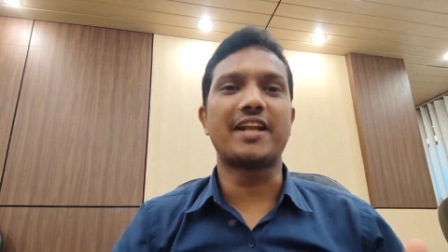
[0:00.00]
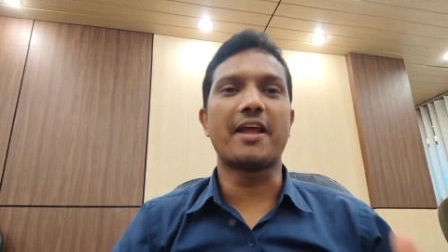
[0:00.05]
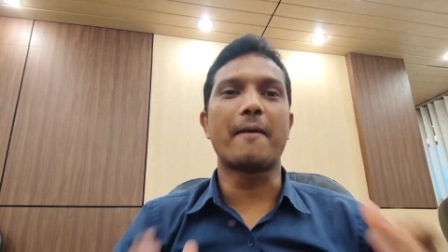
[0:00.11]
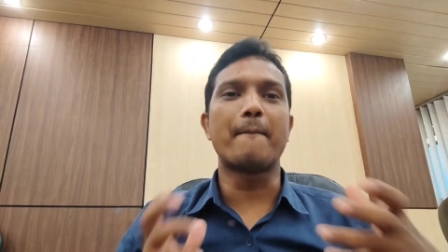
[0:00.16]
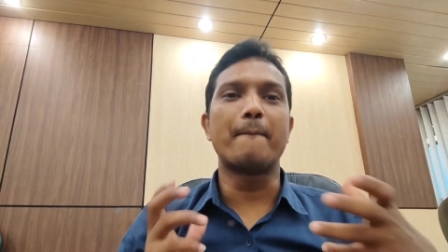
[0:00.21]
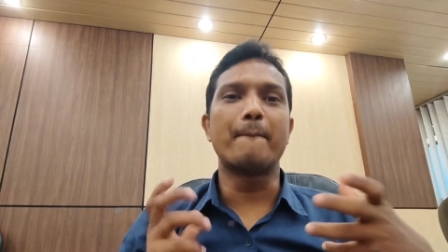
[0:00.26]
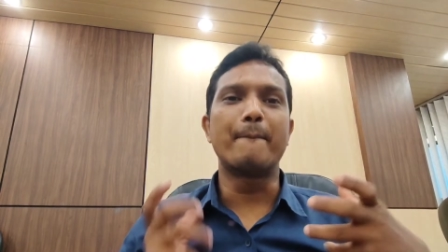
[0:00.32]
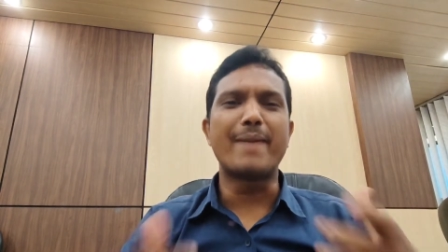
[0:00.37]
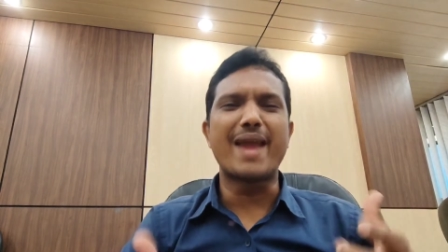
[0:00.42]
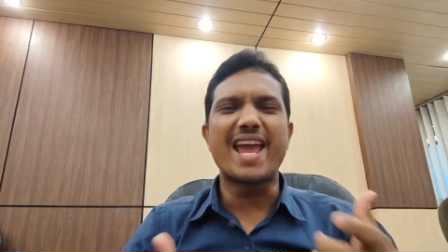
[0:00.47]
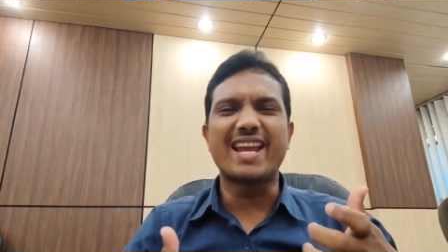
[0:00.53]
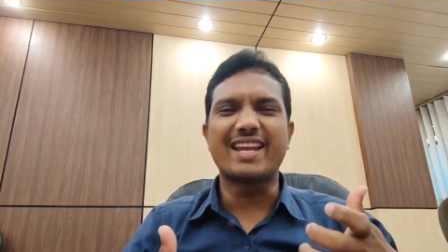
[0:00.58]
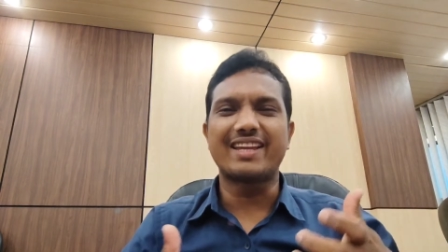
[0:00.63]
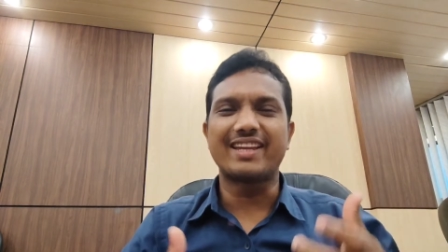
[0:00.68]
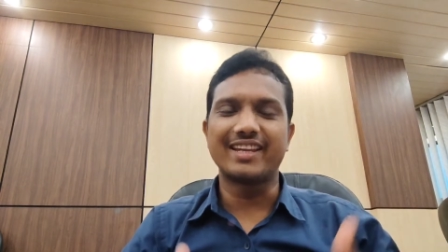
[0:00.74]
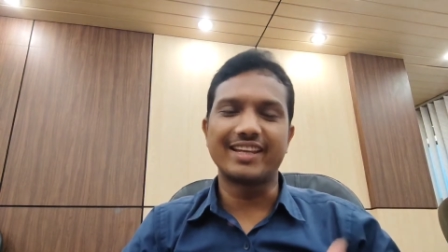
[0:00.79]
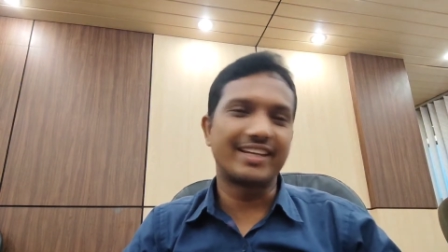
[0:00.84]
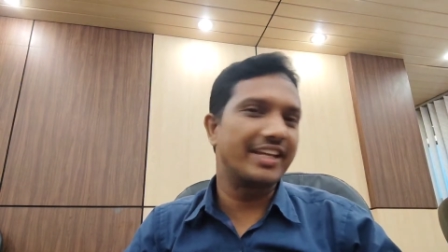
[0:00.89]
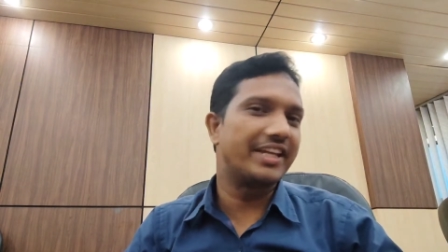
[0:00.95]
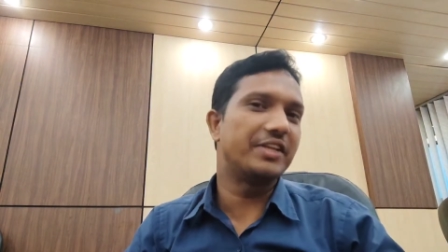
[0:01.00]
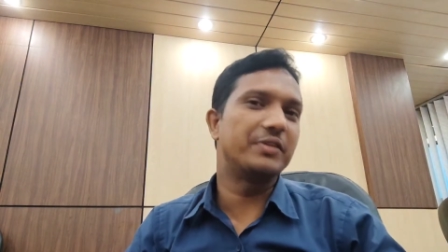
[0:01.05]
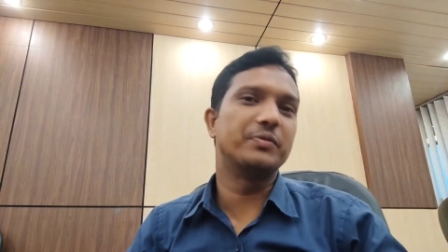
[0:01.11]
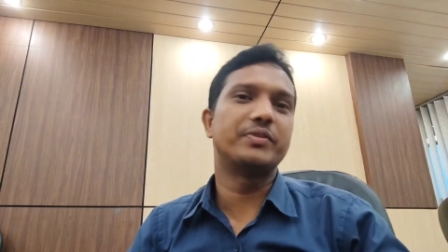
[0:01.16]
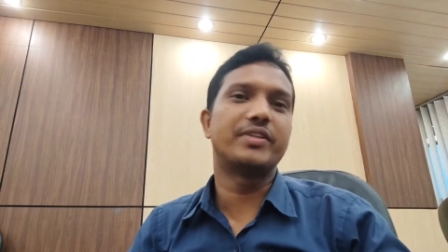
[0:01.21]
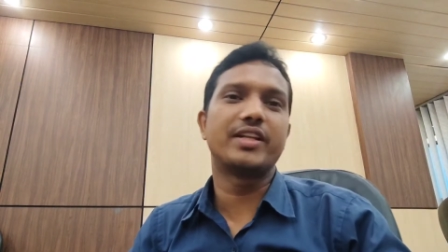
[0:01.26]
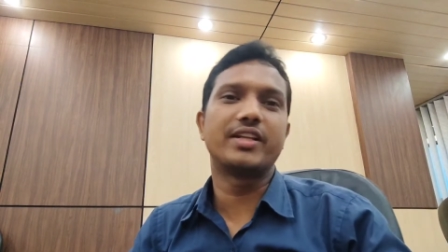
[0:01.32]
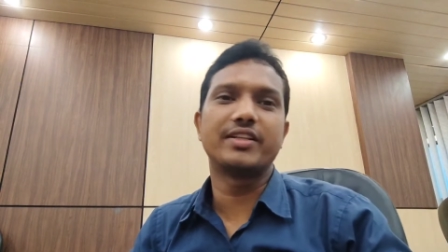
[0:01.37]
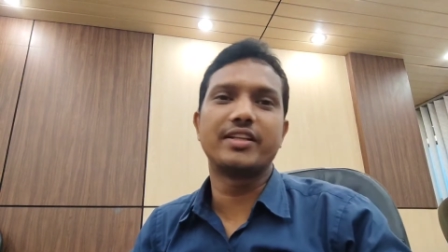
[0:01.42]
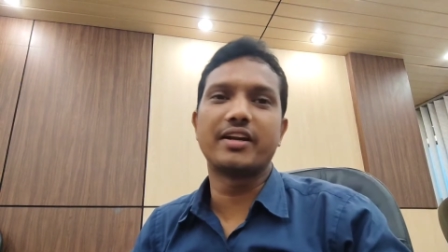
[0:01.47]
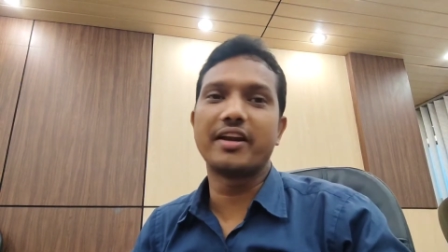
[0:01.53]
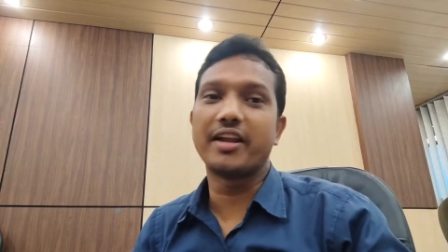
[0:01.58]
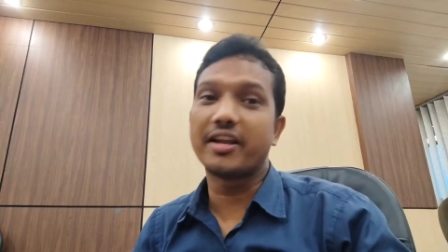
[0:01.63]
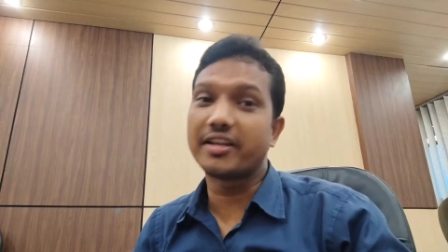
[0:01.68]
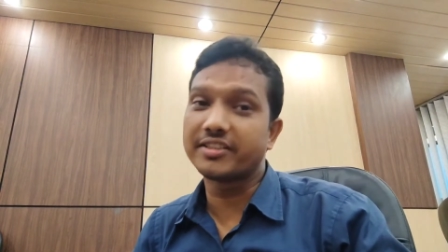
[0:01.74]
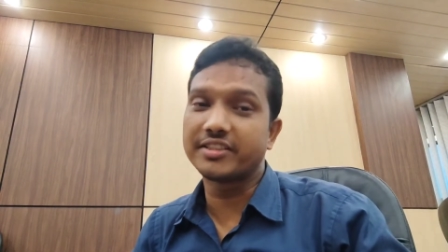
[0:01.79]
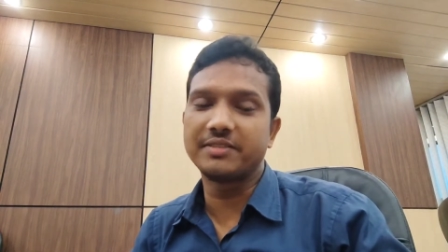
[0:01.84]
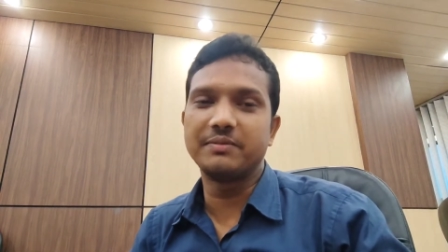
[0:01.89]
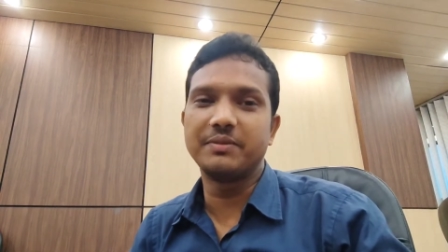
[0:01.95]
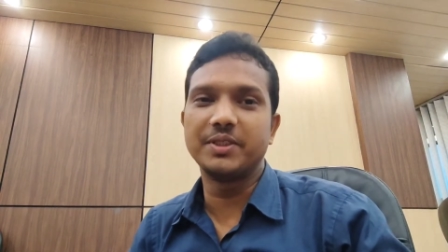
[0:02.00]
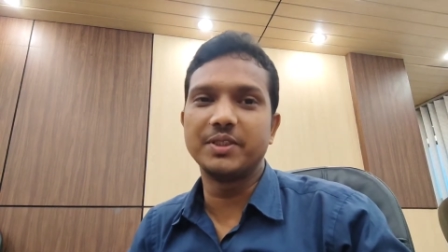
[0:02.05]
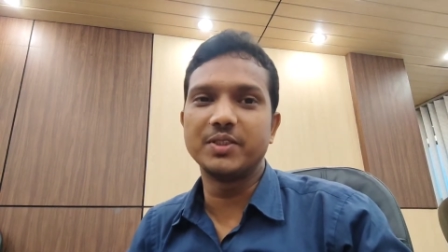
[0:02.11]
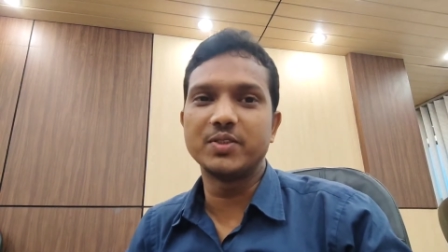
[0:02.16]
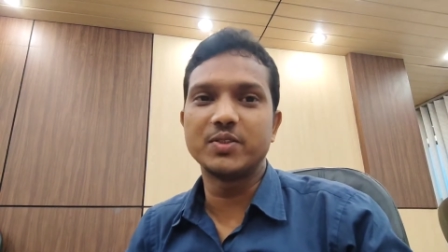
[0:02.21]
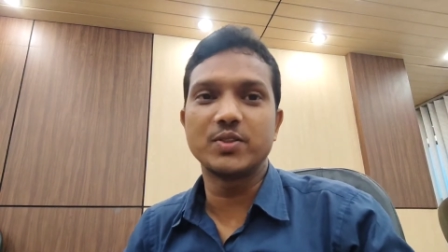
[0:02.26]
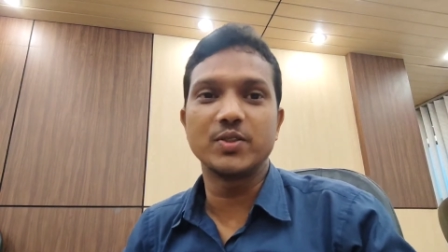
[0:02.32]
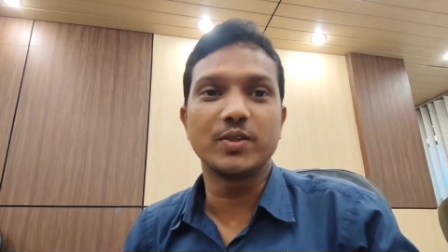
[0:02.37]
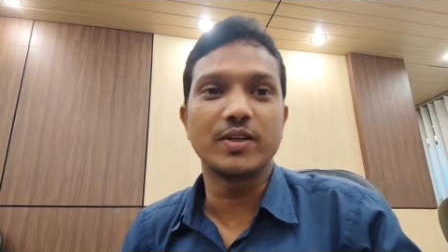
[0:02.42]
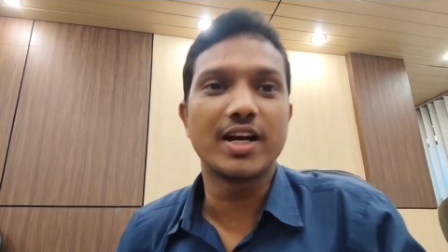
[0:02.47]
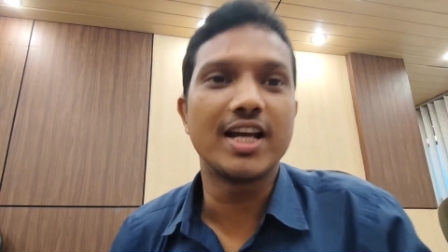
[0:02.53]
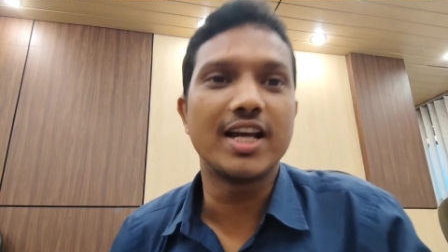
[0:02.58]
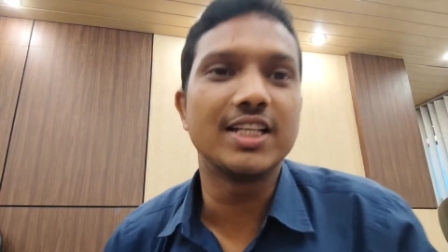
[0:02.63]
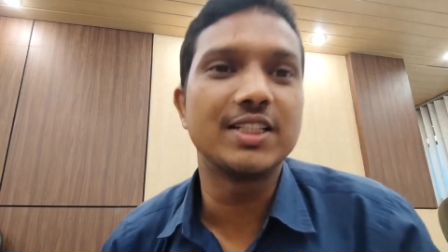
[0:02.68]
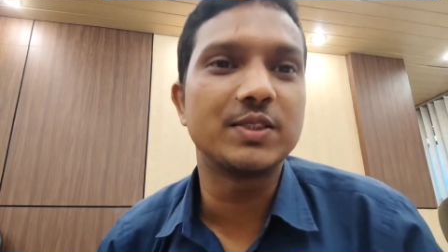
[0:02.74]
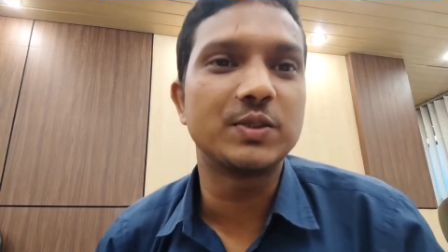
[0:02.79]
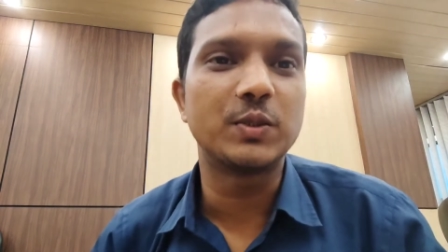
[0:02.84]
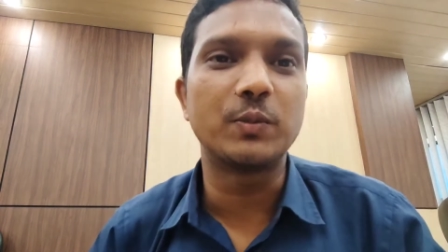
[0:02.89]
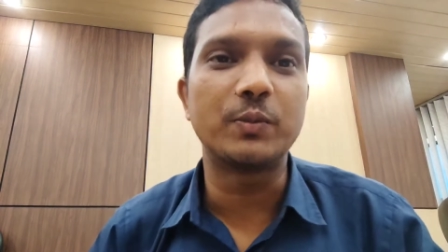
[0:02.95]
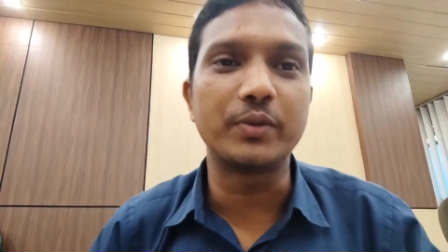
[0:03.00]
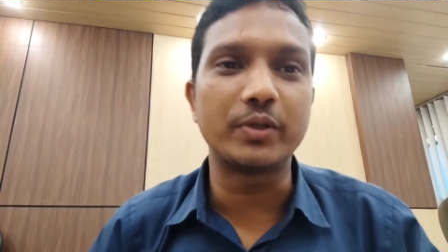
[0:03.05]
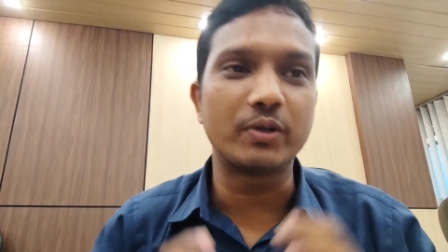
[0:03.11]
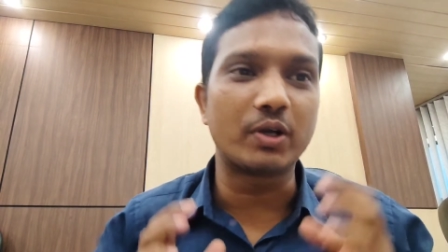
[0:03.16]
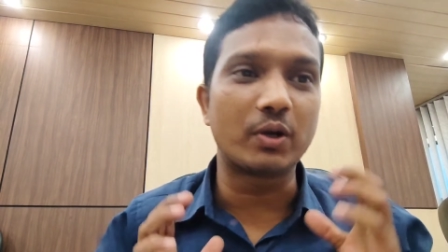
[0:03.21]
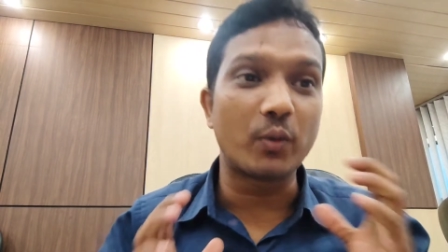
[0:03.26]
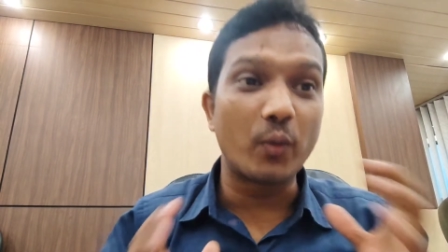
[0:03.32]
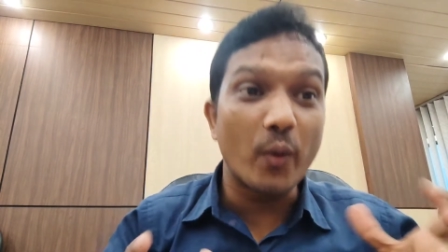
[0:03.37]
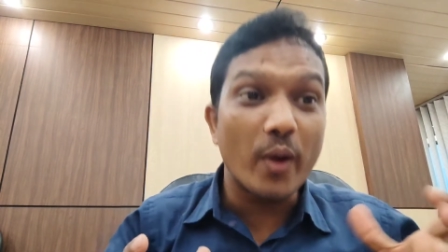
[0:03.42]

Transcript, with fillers: I'm back again with another reaction video. So guys, hope you are